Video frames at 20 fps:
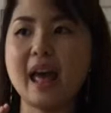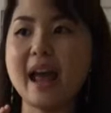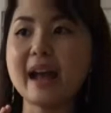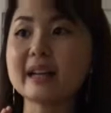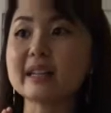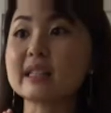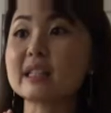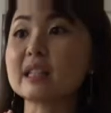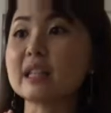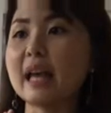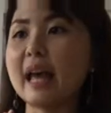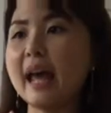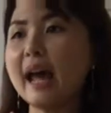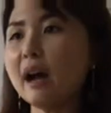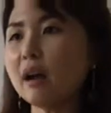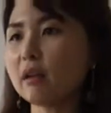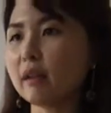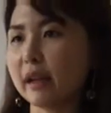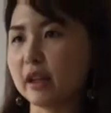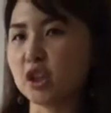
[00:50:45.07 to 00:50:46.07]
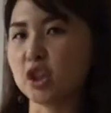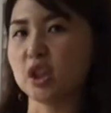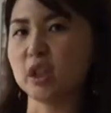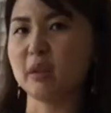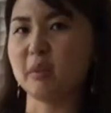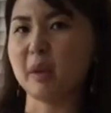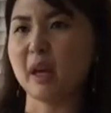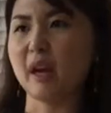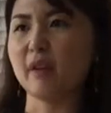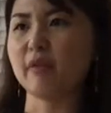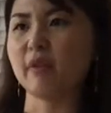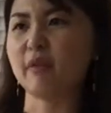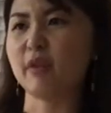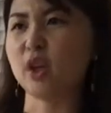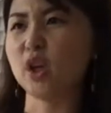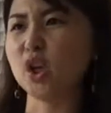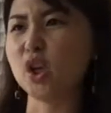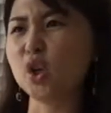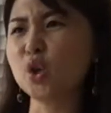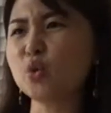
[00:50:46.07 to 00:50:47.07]
XL actually. We have a
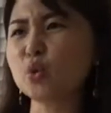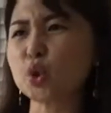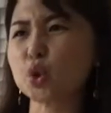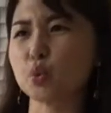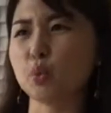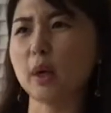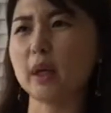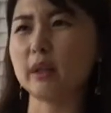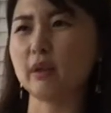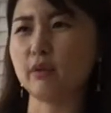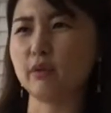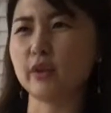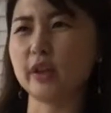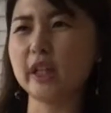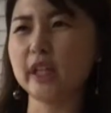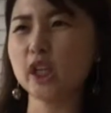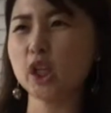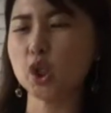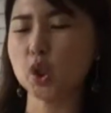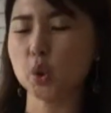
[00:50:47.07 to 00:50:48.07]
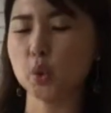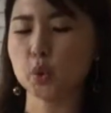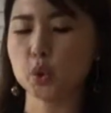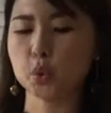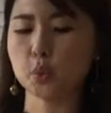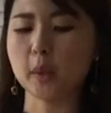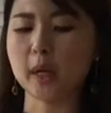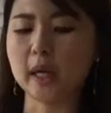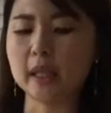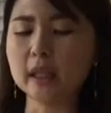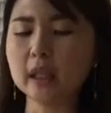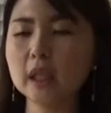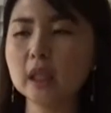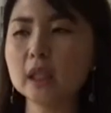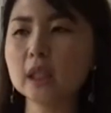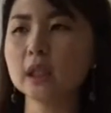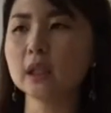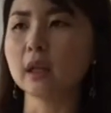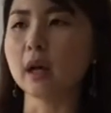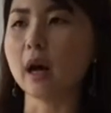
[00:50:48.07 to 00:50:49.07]
huge one, a really huge one.
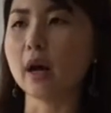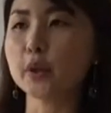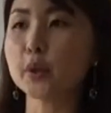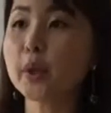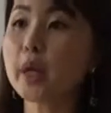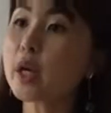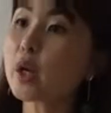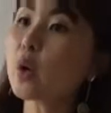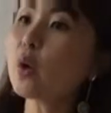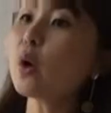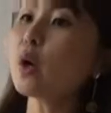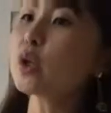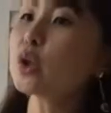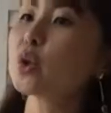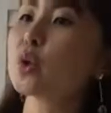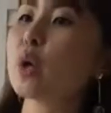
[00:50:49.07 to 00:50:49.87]
You can go onto